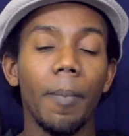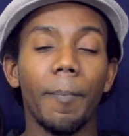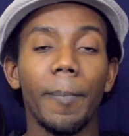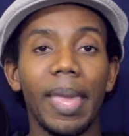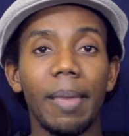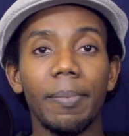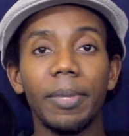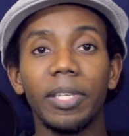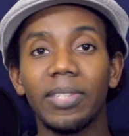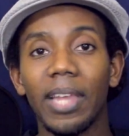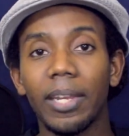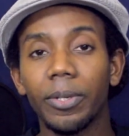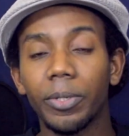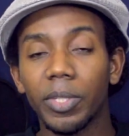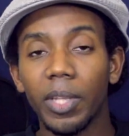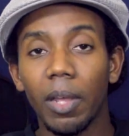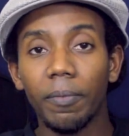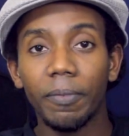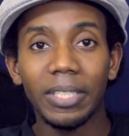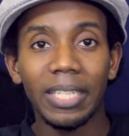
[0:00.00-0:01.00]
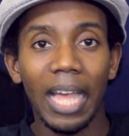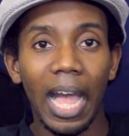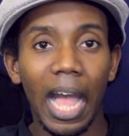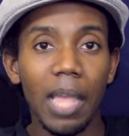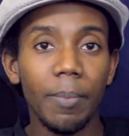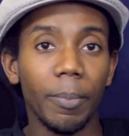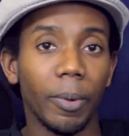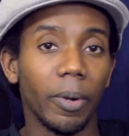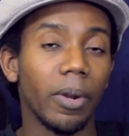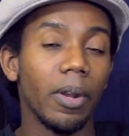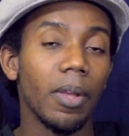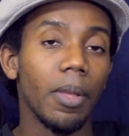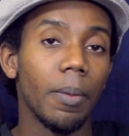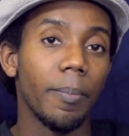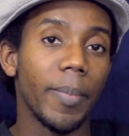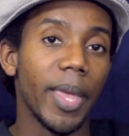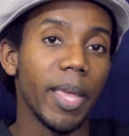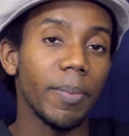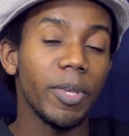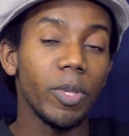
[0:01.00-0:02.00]
Maybe set yourself a timer.
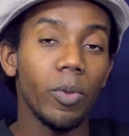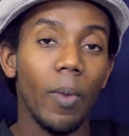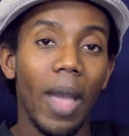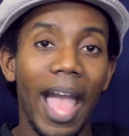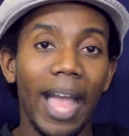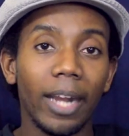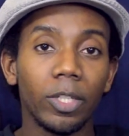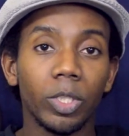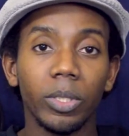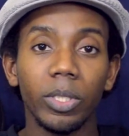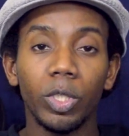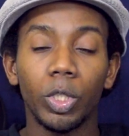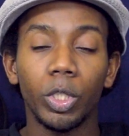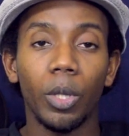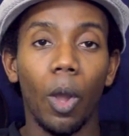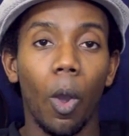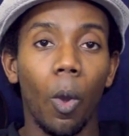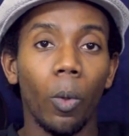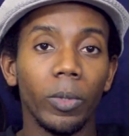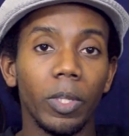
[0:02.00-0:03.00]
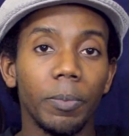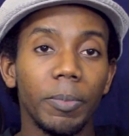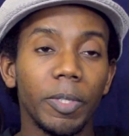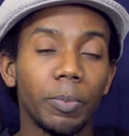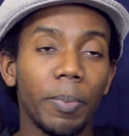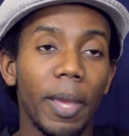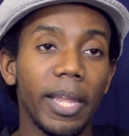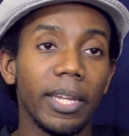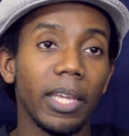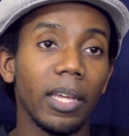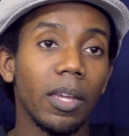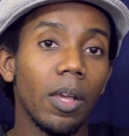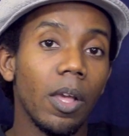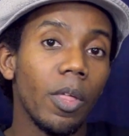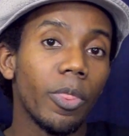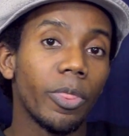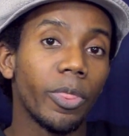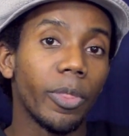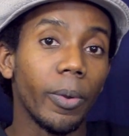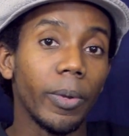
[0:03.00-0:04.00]
Maybe you actually should only be spending
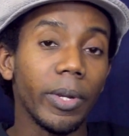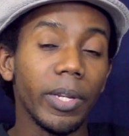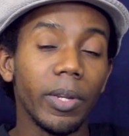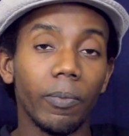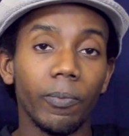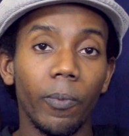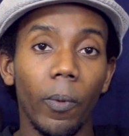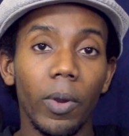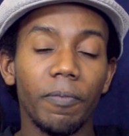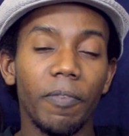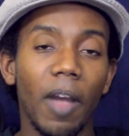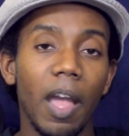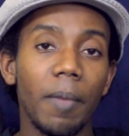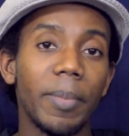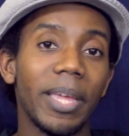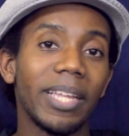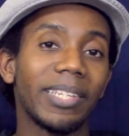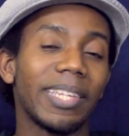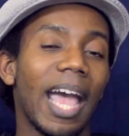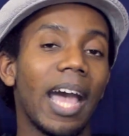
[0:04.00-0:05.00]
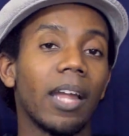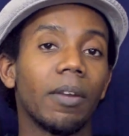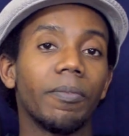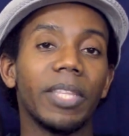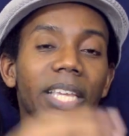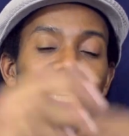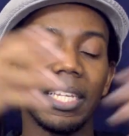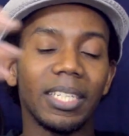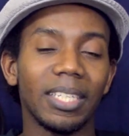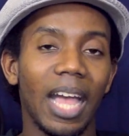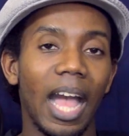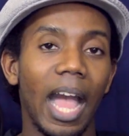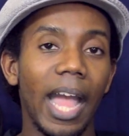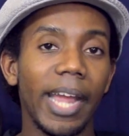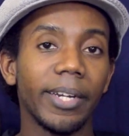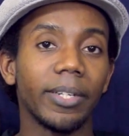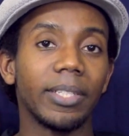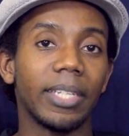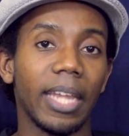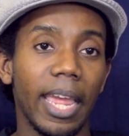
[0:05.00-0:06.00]
30 or 45 minutes out of the
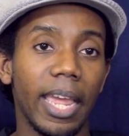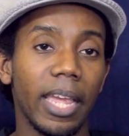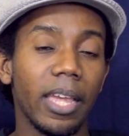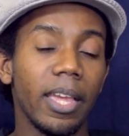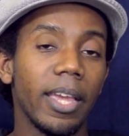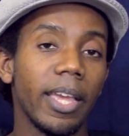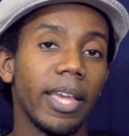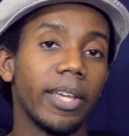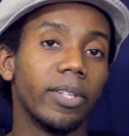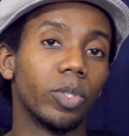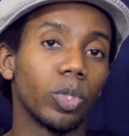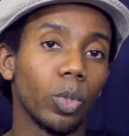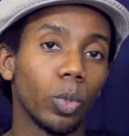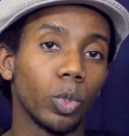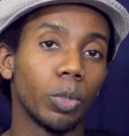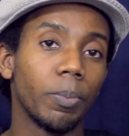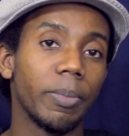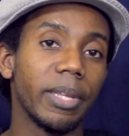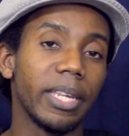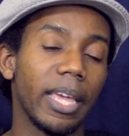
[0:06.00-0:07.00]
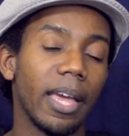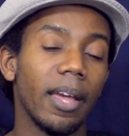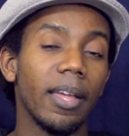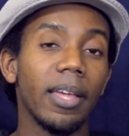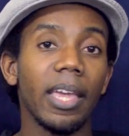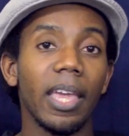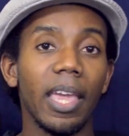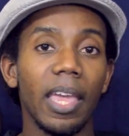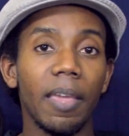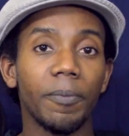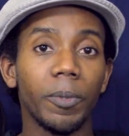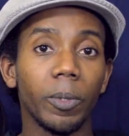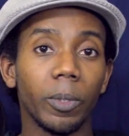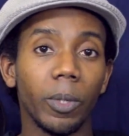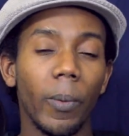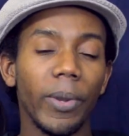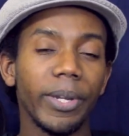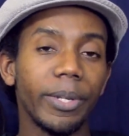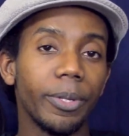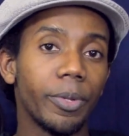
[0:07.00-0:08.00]
entire day in social media if you're
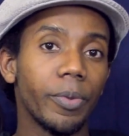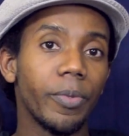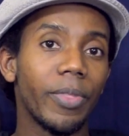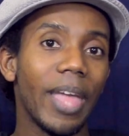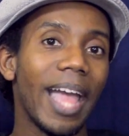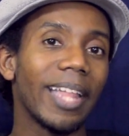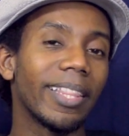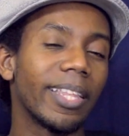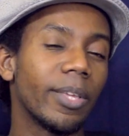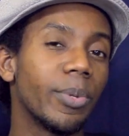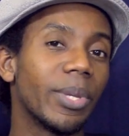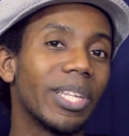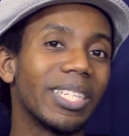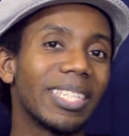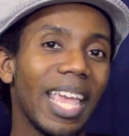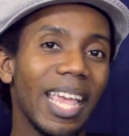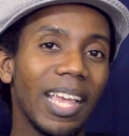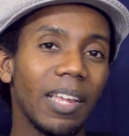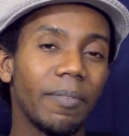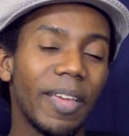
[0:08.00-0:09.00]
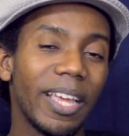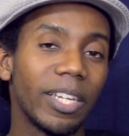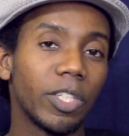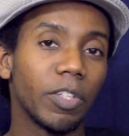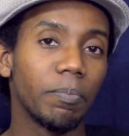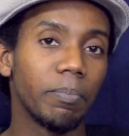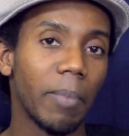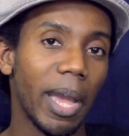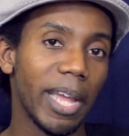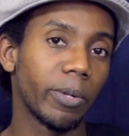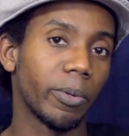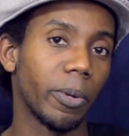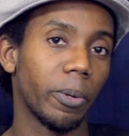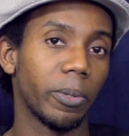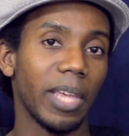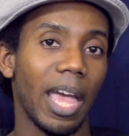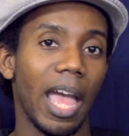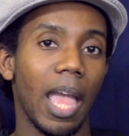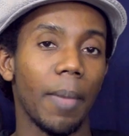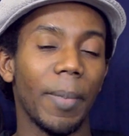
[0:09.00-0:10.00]
going to do that, then you can take advantage of micro
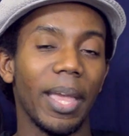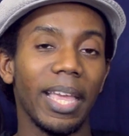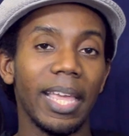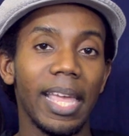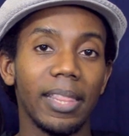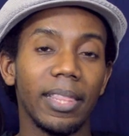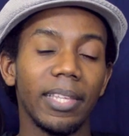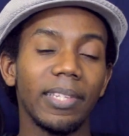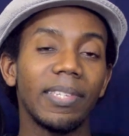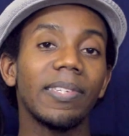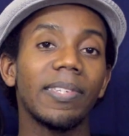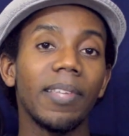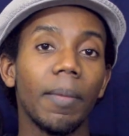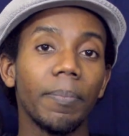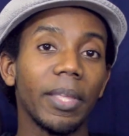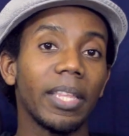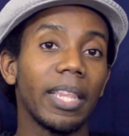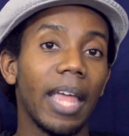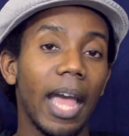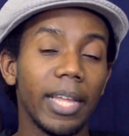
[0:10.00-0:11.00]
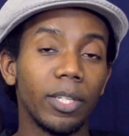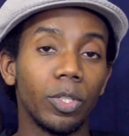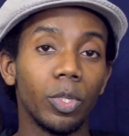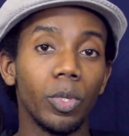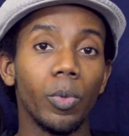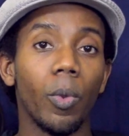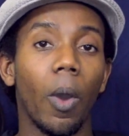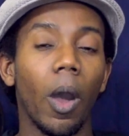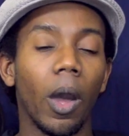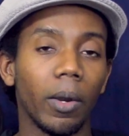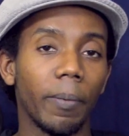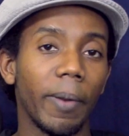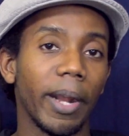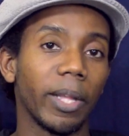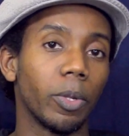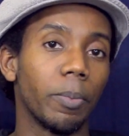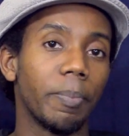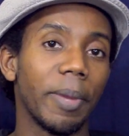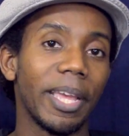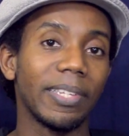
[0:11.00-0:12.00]
time. Again, this is something that I do on a
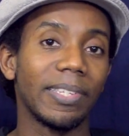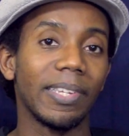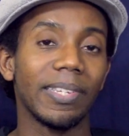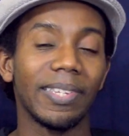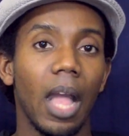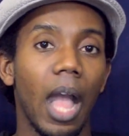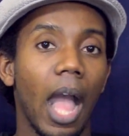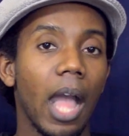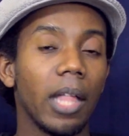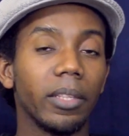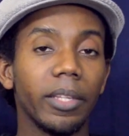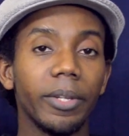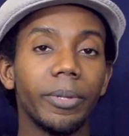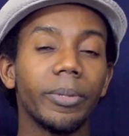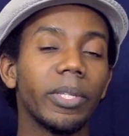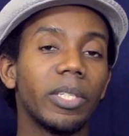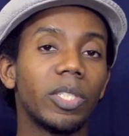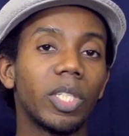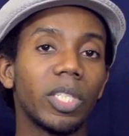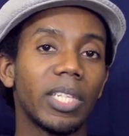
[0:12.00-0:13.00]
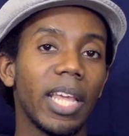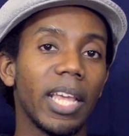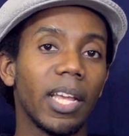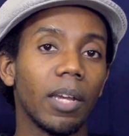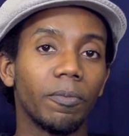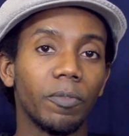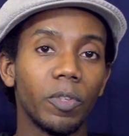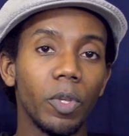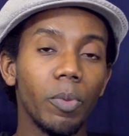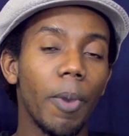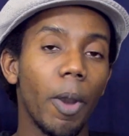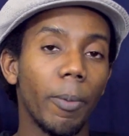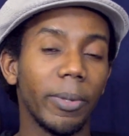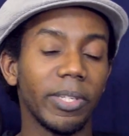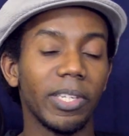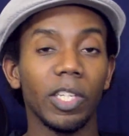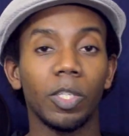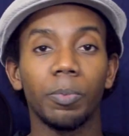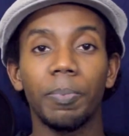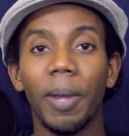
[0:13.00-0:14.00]
regular basis. I literally just take a few
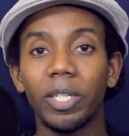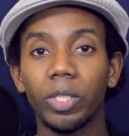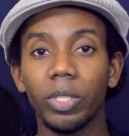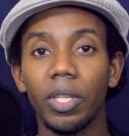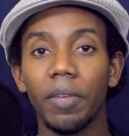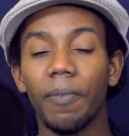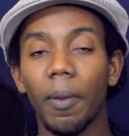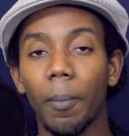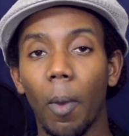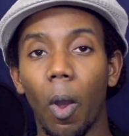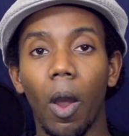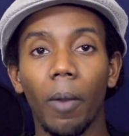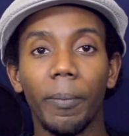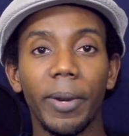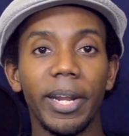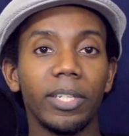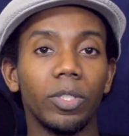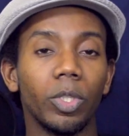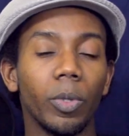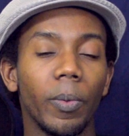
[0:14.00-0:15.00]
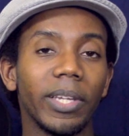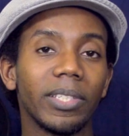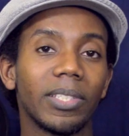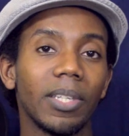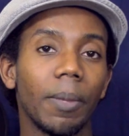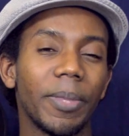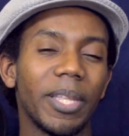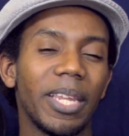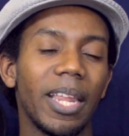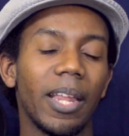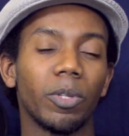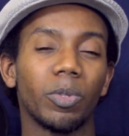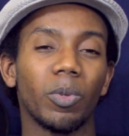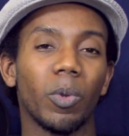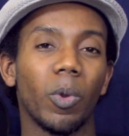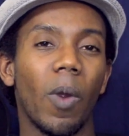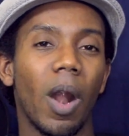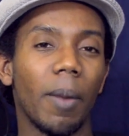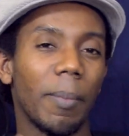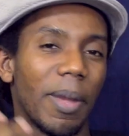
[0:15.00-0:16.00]
moments, especially if I'm already doing something that doesn't
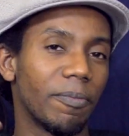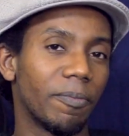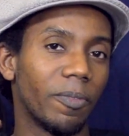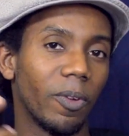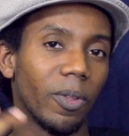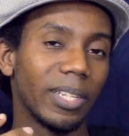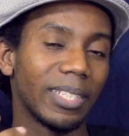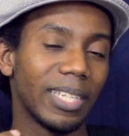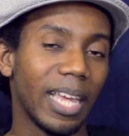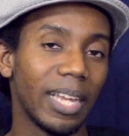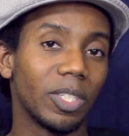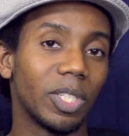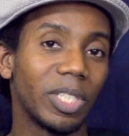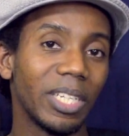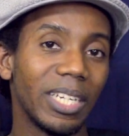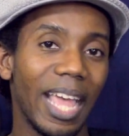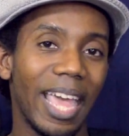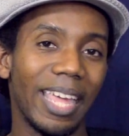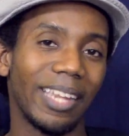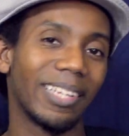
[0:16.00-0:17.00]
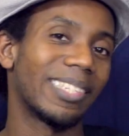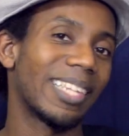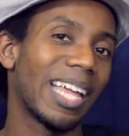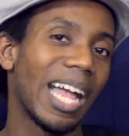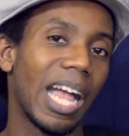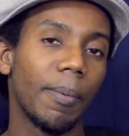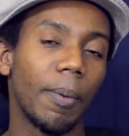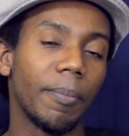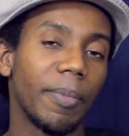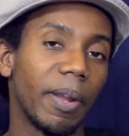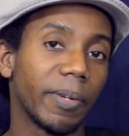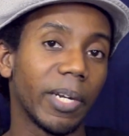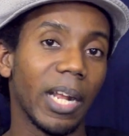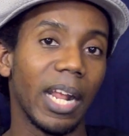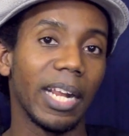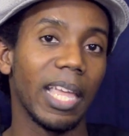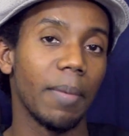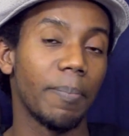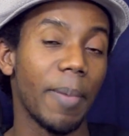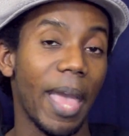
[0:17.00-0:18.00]
require my full attention and it's time I'm never
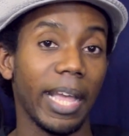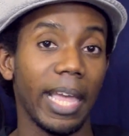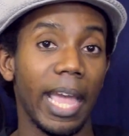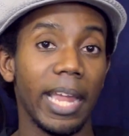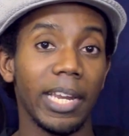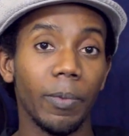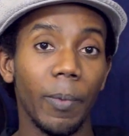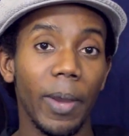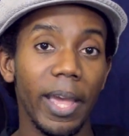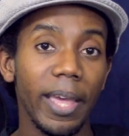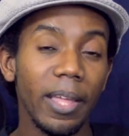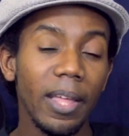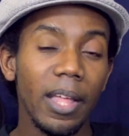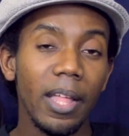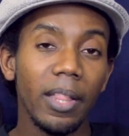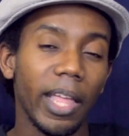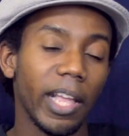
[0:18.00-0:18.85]
gonna get back anyway.